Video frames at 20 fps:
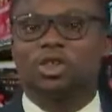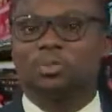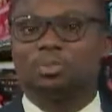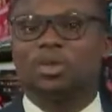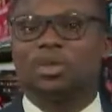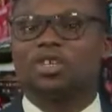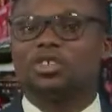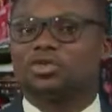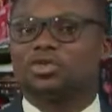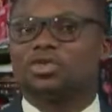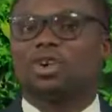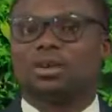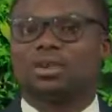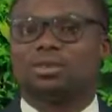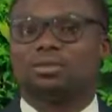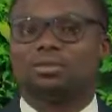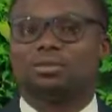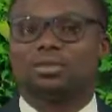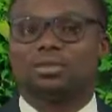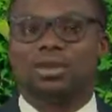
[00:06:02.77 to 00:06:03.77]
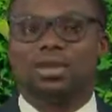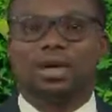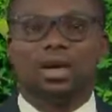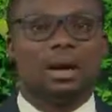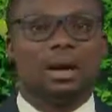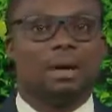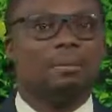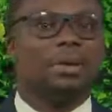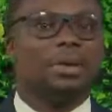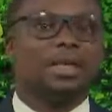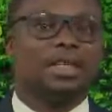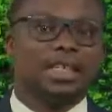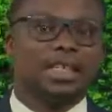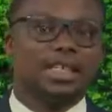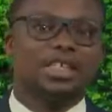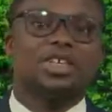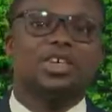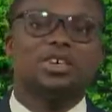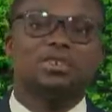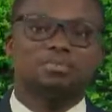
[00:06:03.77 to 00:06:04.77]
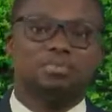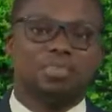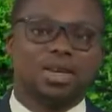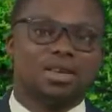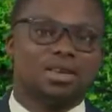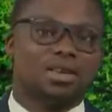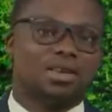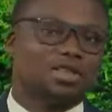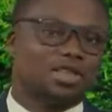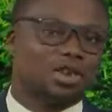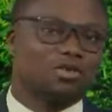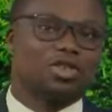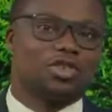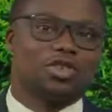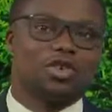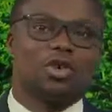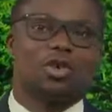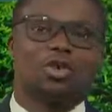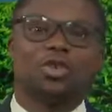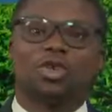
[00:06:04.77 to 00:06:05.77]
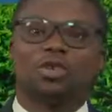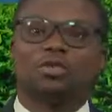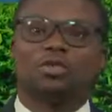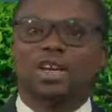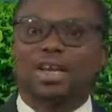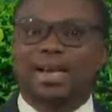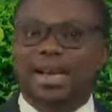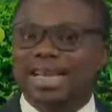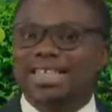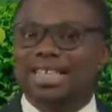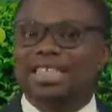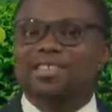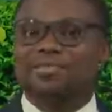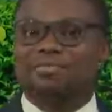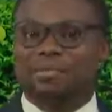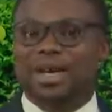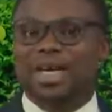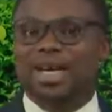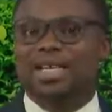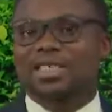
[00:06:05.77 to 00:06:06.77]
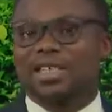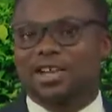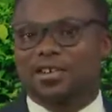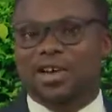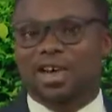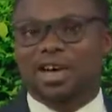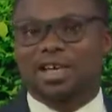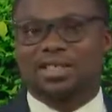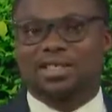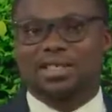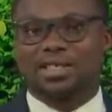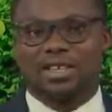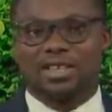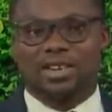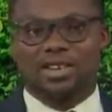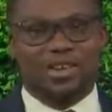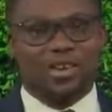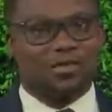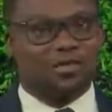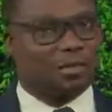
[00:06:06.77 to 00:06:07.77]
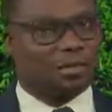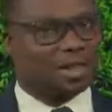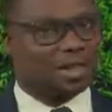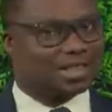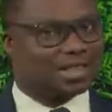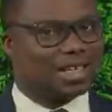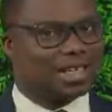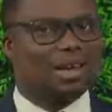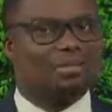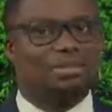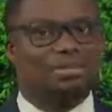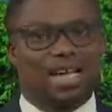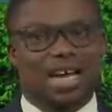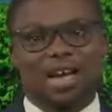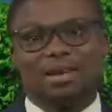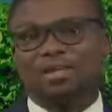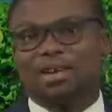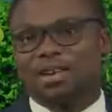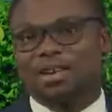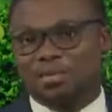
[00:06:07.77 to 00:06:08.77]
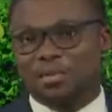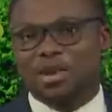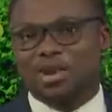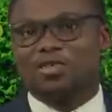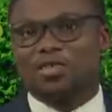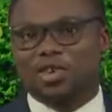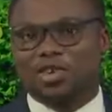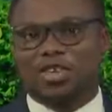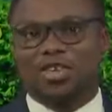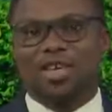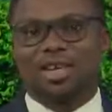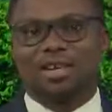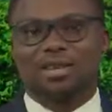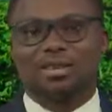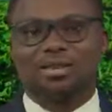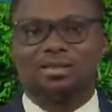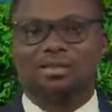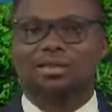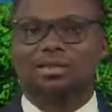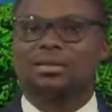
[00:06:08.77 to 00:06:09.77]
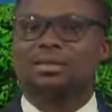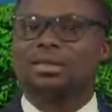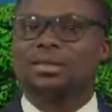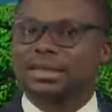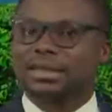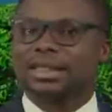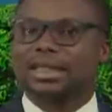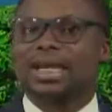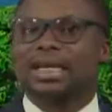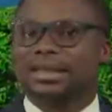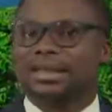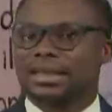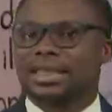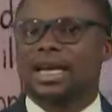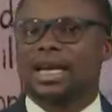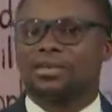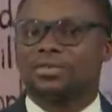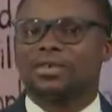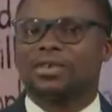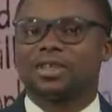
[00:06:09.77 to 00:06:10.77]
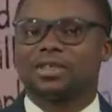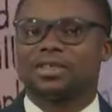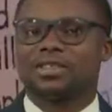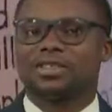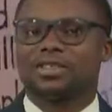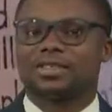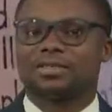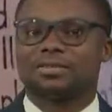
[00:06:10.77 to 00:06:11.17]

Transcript: be strong, but this could be the result of a negative base effect from the same time in the previous year, said Zafrus.